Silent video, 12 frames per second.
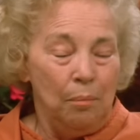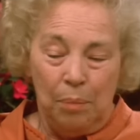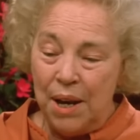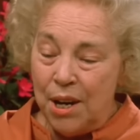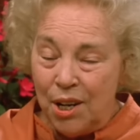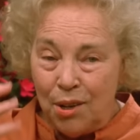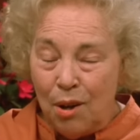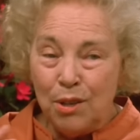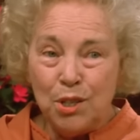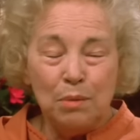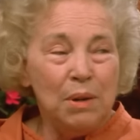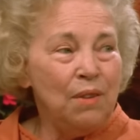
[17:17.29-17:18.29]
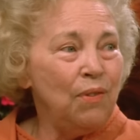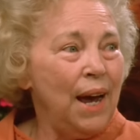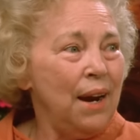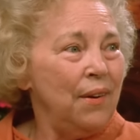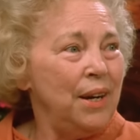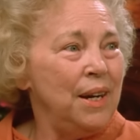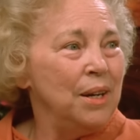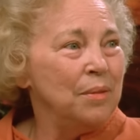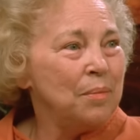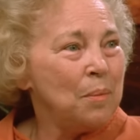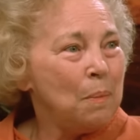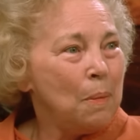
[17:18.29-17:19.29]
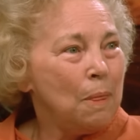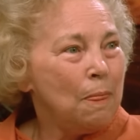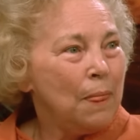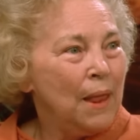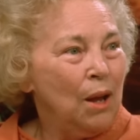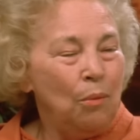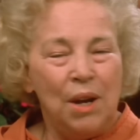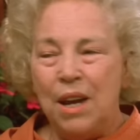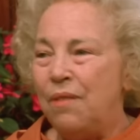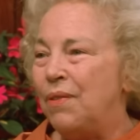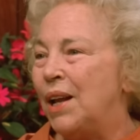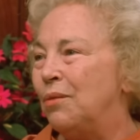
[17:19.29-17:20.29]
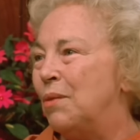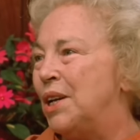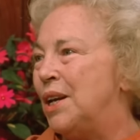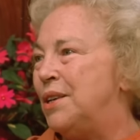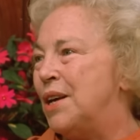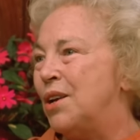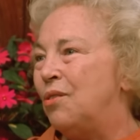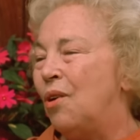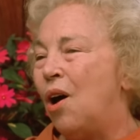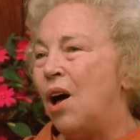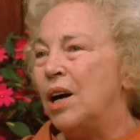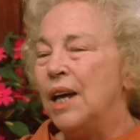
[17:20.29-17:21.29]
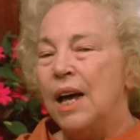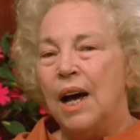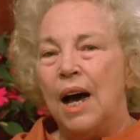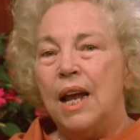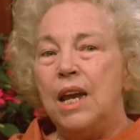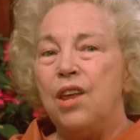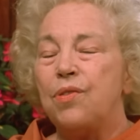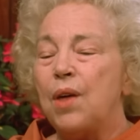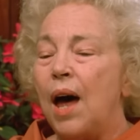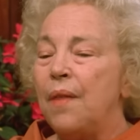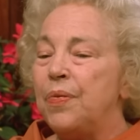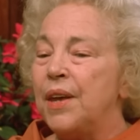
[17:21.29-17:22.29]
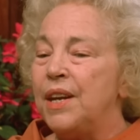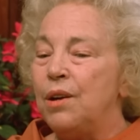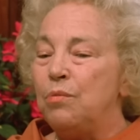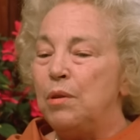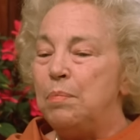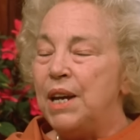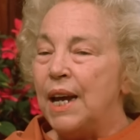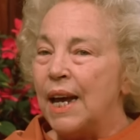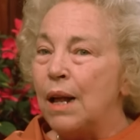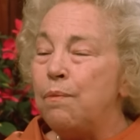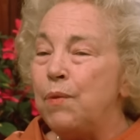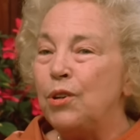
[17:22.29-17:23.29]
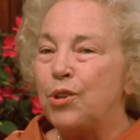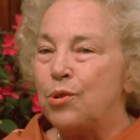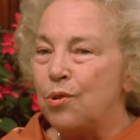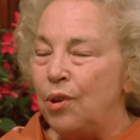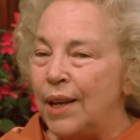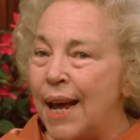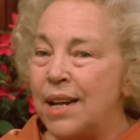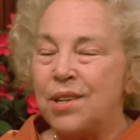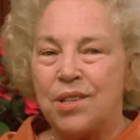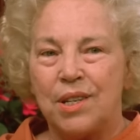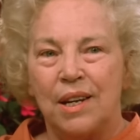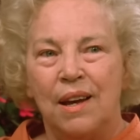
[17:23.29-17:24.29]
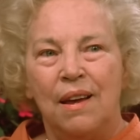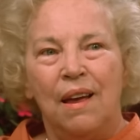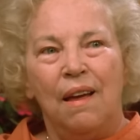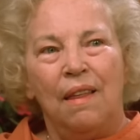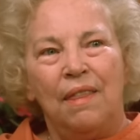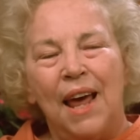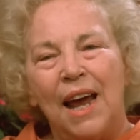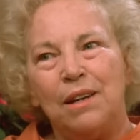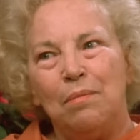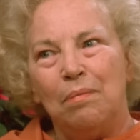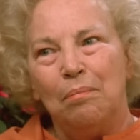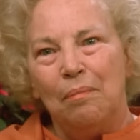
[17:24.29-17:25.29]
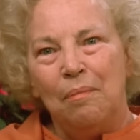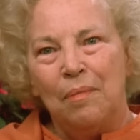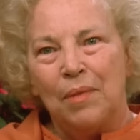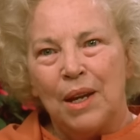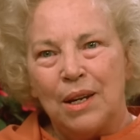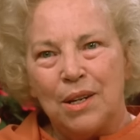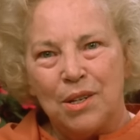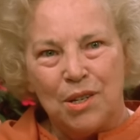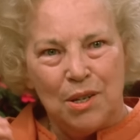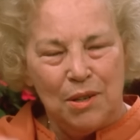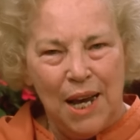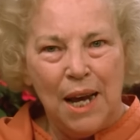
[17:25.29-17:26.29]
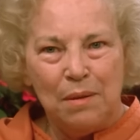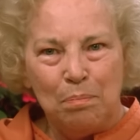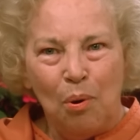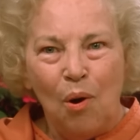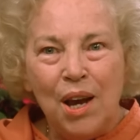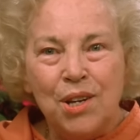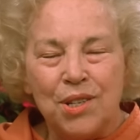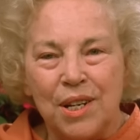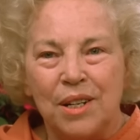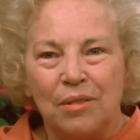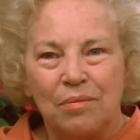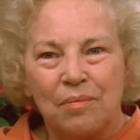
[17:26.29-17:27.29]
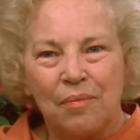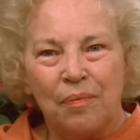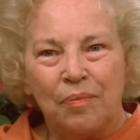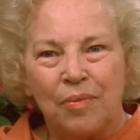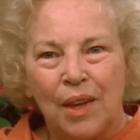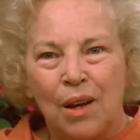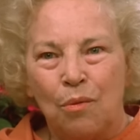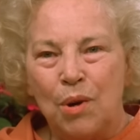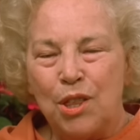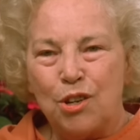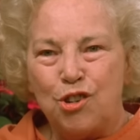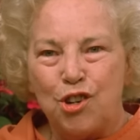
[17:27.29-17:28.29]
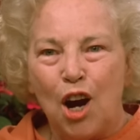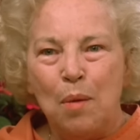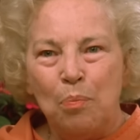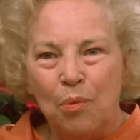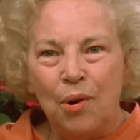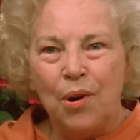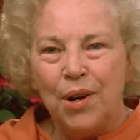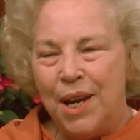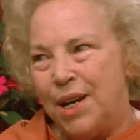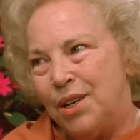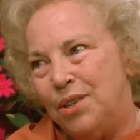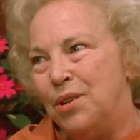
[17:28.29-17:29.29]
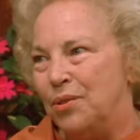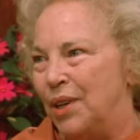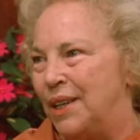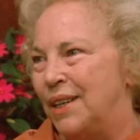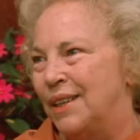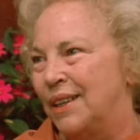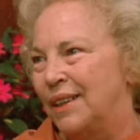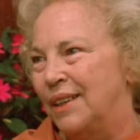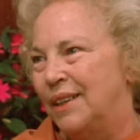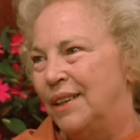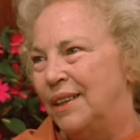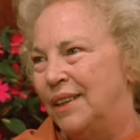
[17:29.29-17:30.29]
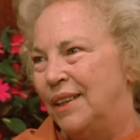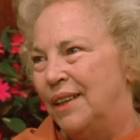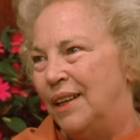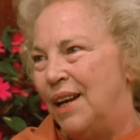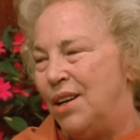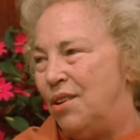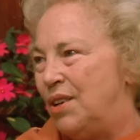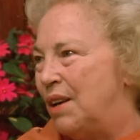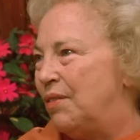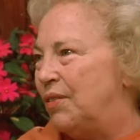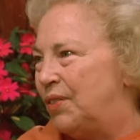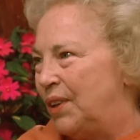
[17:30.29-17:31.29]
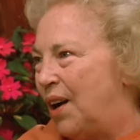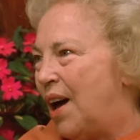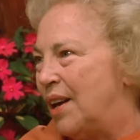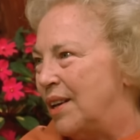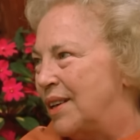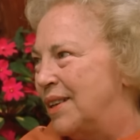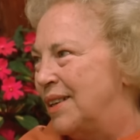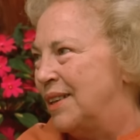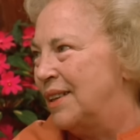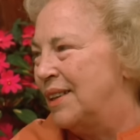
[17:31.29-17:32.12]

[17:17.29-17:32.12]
But he could also be fiery. When he felt one had done wrong and he thought that it would be helpful to lance that poison with a sharp word, he could do it. And you never forgot it.